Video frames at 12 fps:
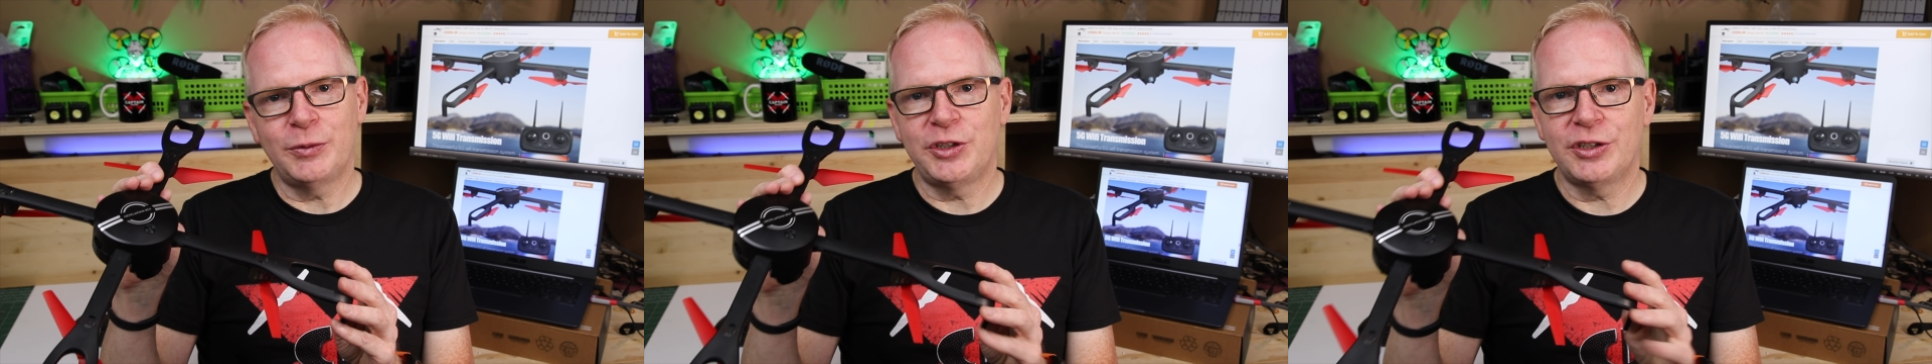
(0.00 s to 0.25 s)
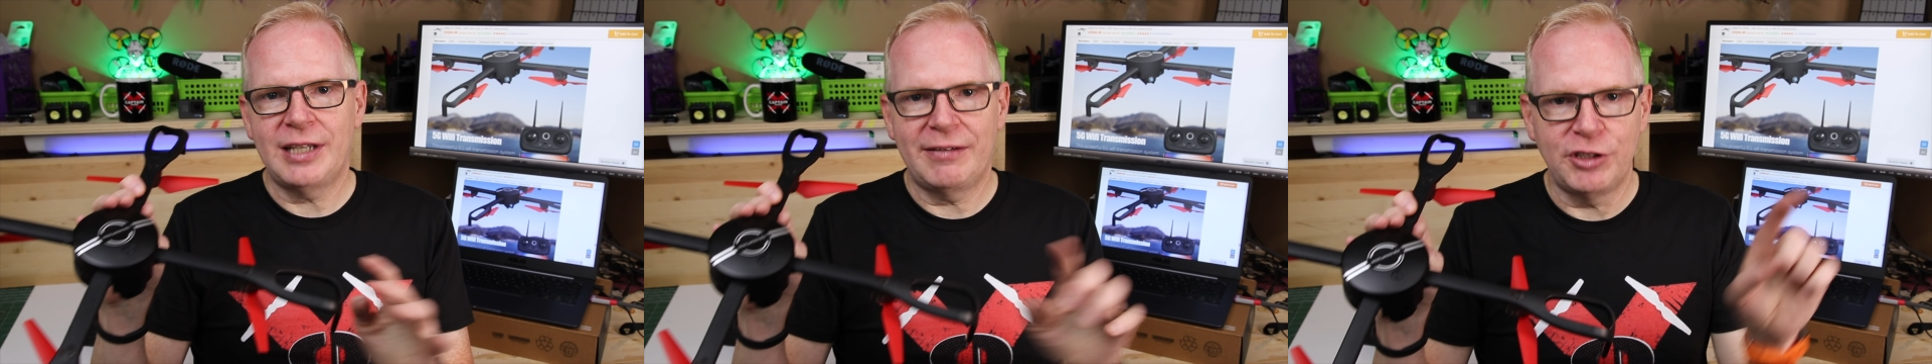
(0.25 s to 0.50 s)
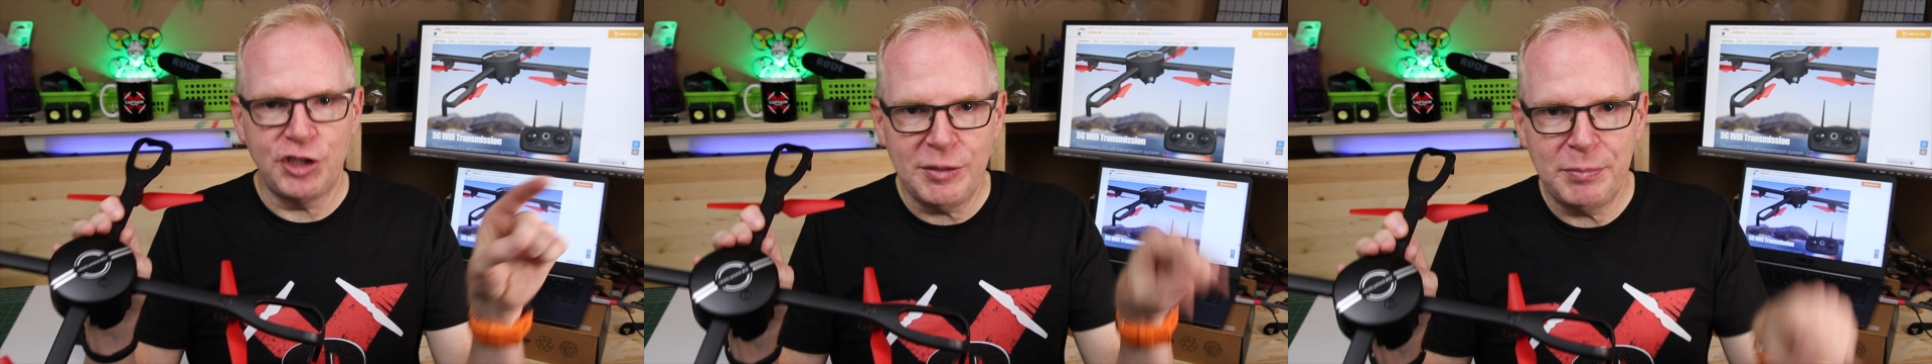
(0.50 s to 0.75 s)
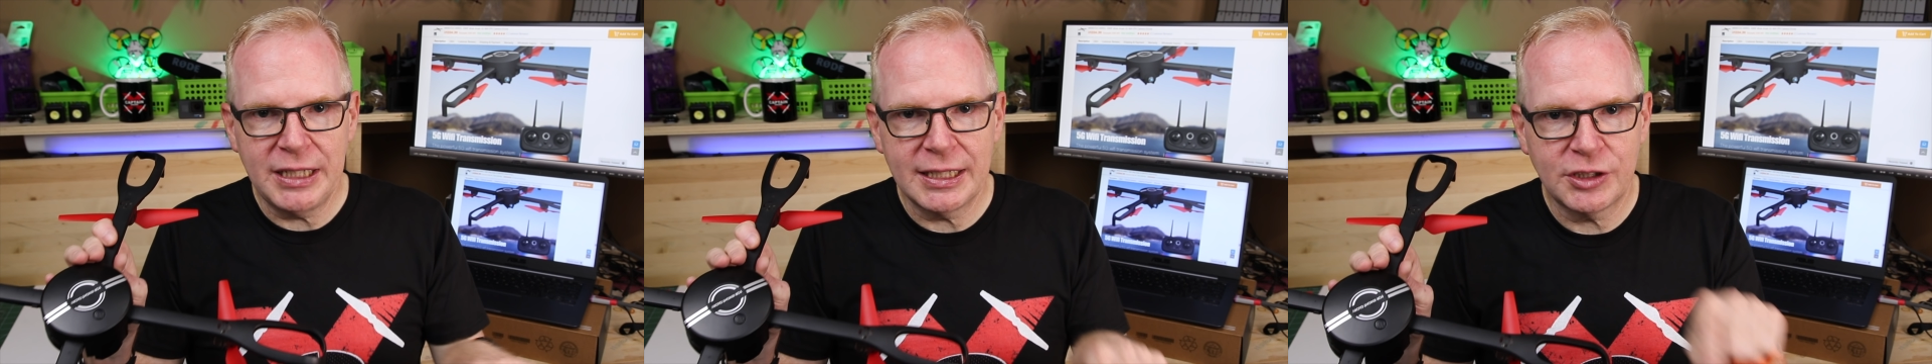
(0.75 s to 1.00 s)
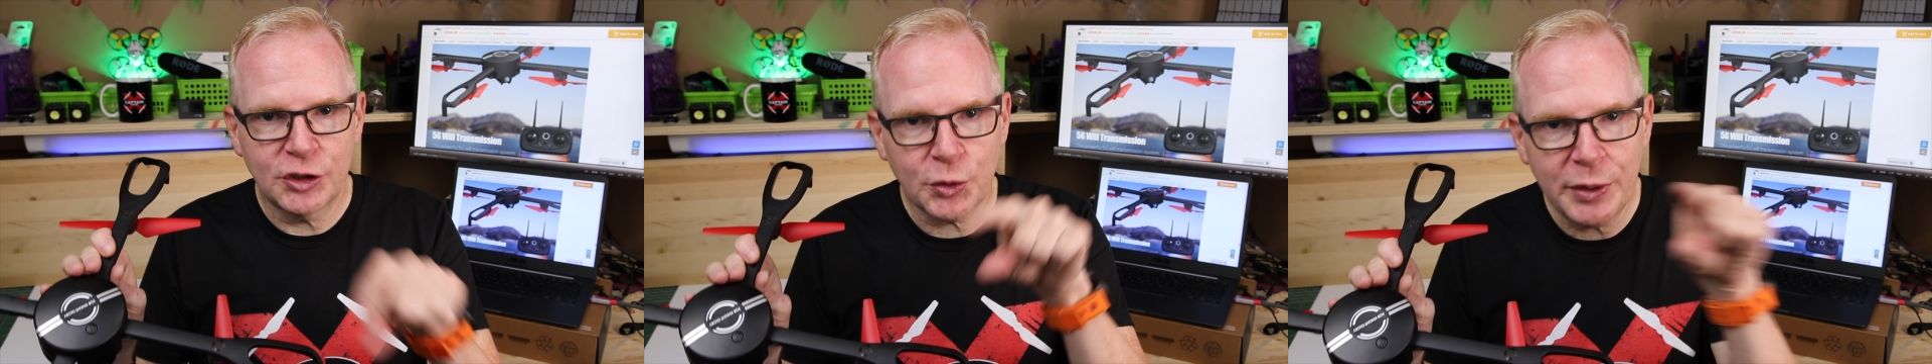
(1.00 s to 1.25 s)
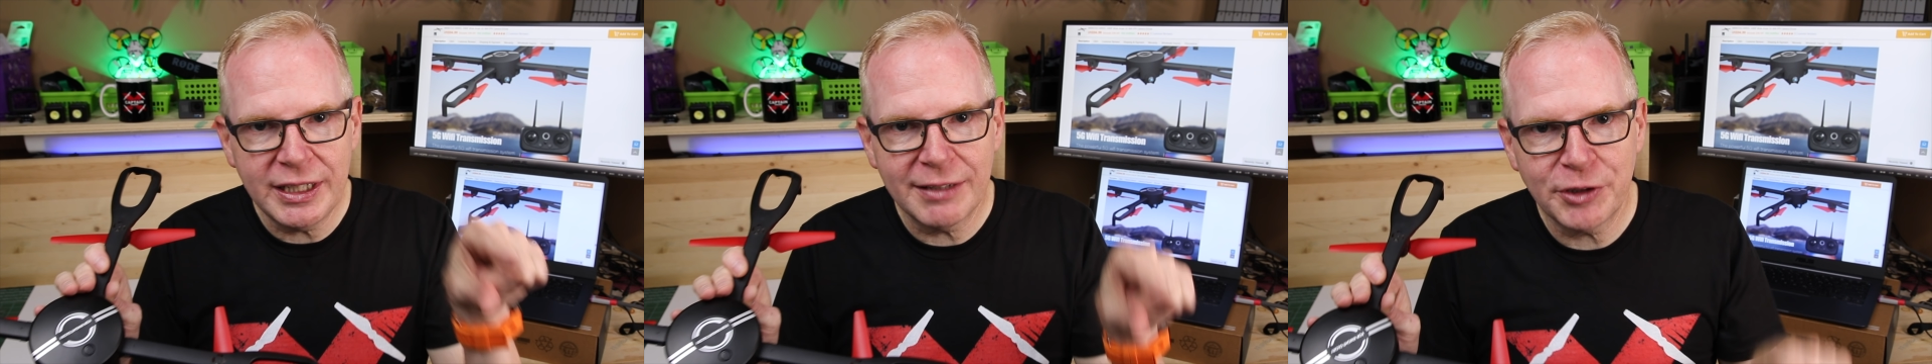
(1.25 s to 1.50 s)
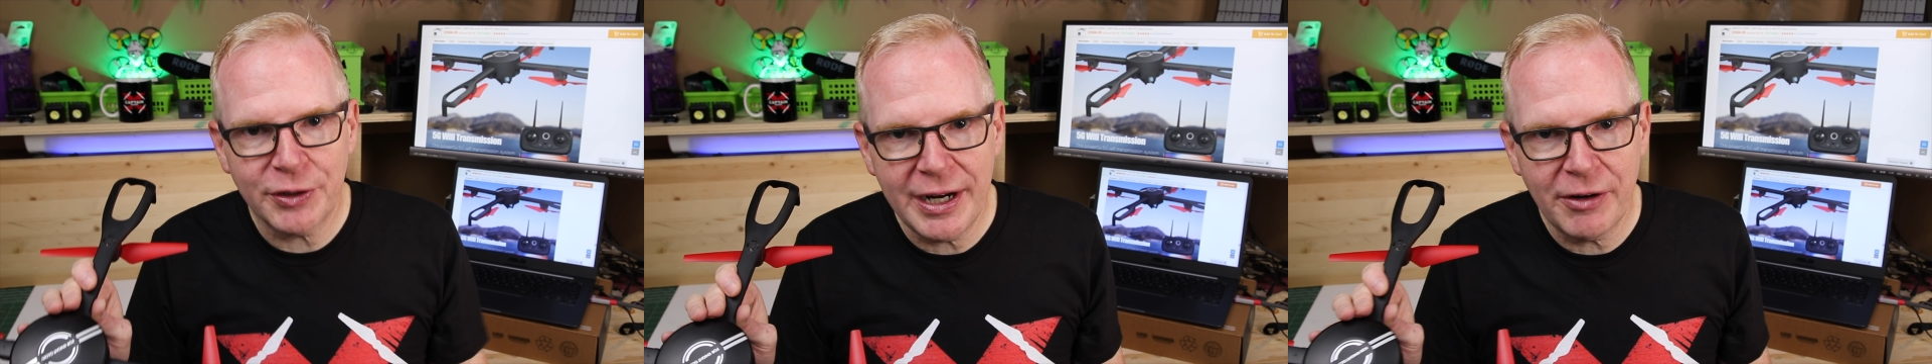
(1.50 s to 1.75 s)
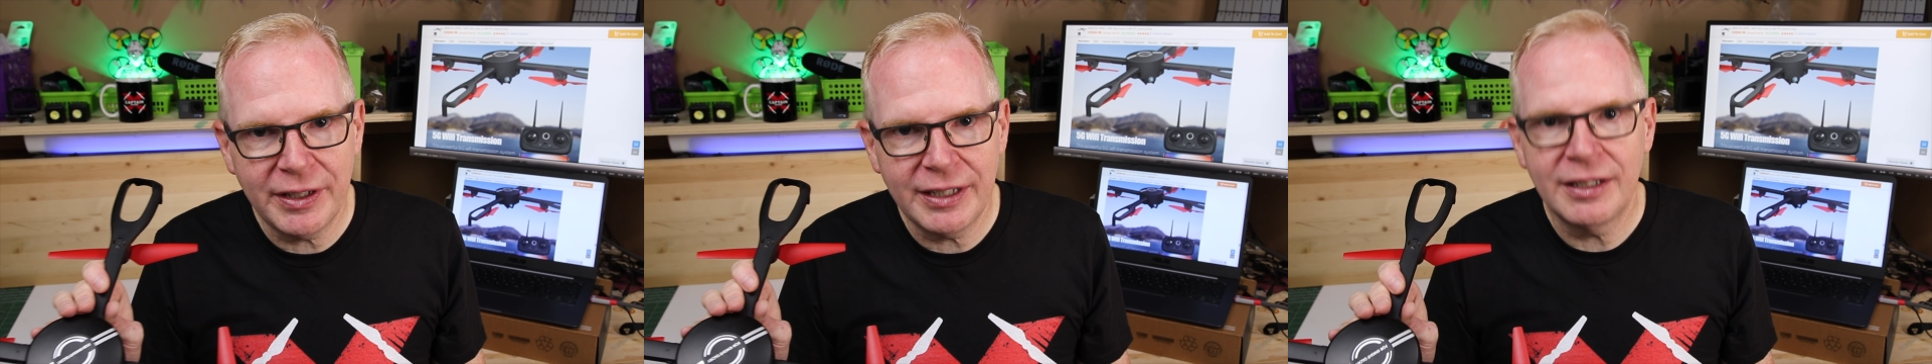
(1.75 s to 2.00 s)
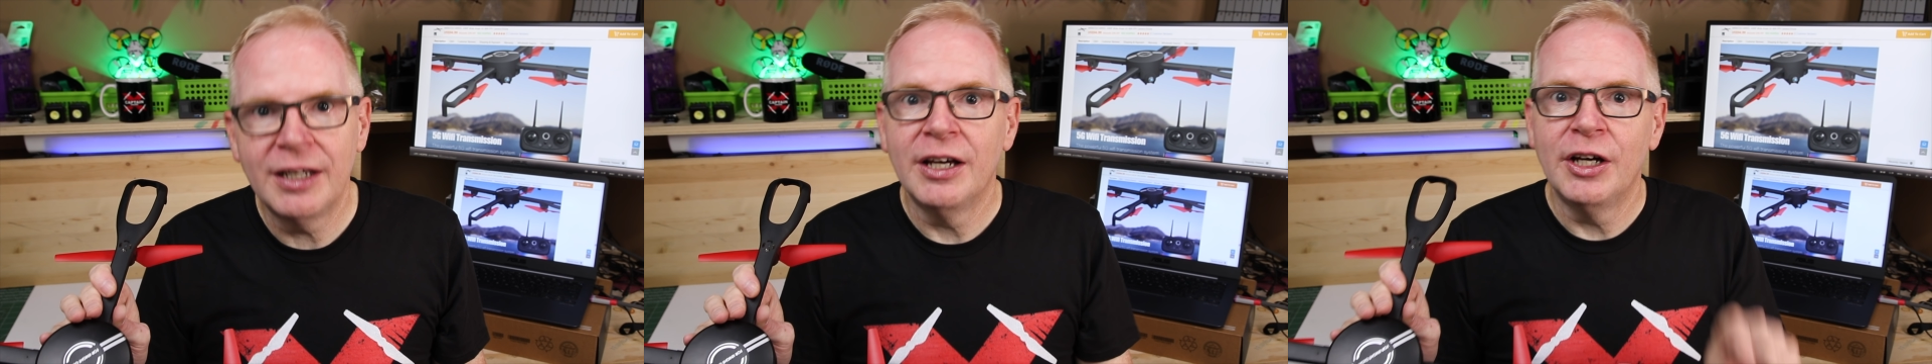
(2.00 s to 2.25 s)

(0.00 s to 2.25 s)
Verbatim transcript: would just have a GPS screen of your area.